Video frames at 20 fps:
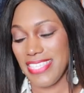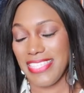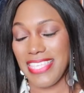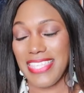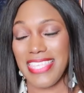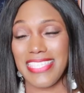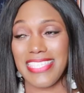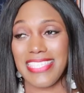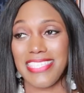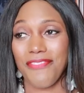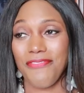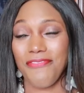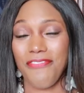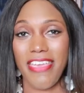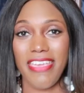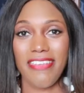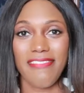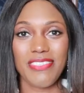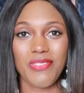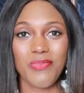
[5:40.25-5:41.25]
So this is a
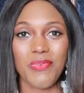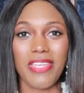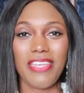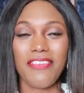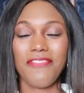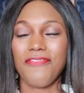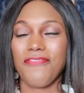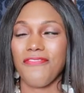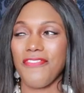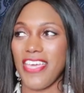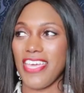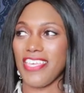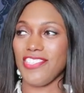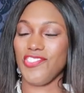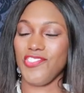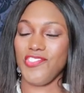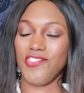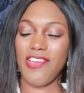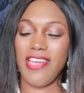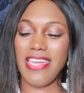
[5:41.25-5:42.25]
fragrance when I
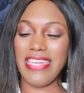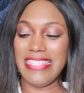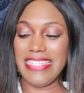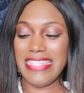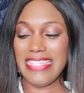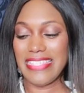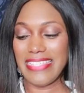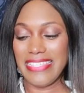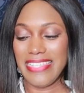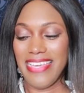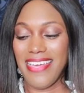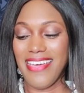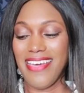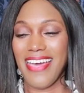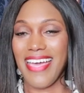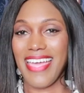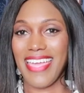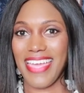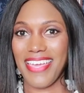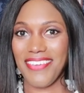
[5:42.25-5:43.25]
first tried it.
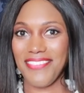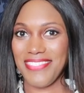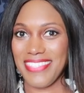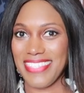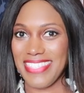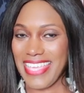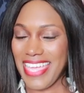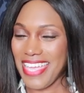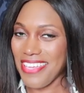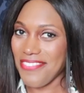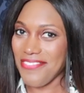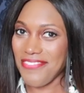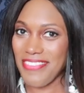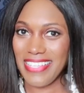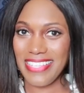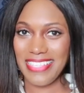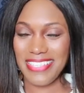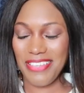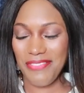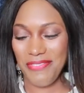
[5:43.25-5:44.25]
I have to say, I
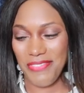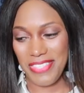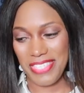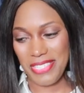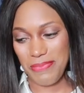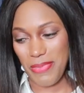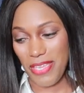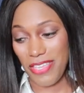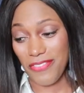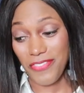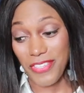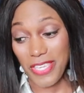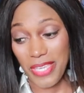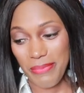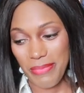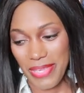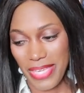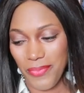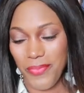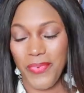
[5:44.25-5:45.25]
fell in love with this
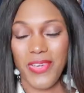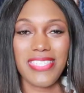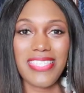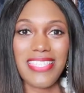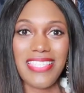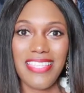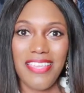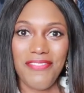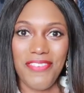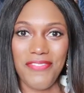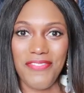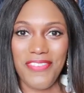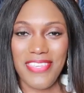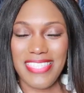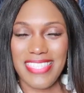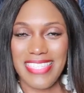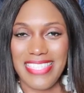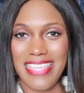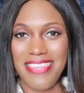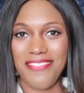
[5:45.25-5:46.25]
perfume. It was love at
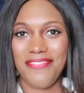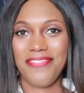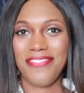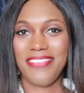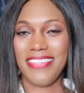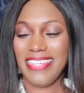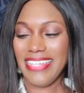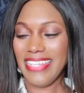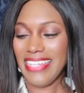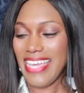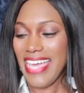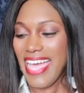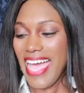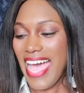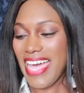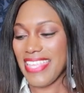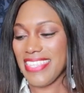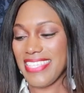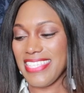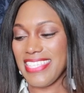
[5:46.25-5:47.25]
first sniff.
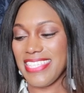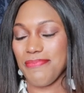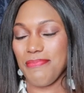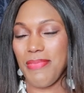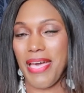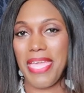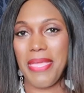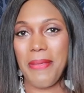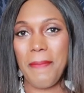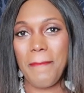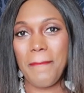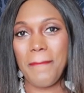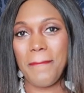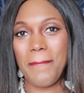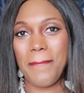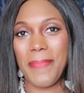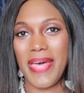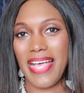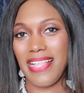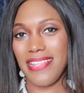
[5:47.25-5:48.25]
And this is my
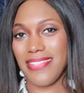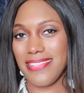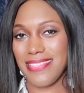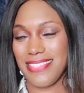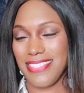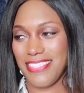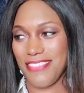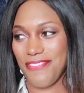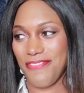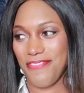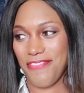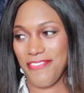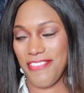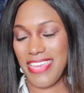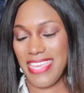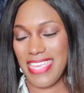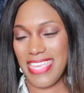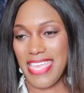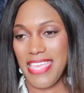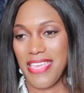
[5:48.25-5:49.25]
Belle de
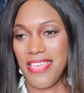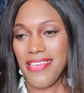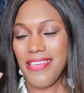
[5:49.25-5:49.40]
Freak.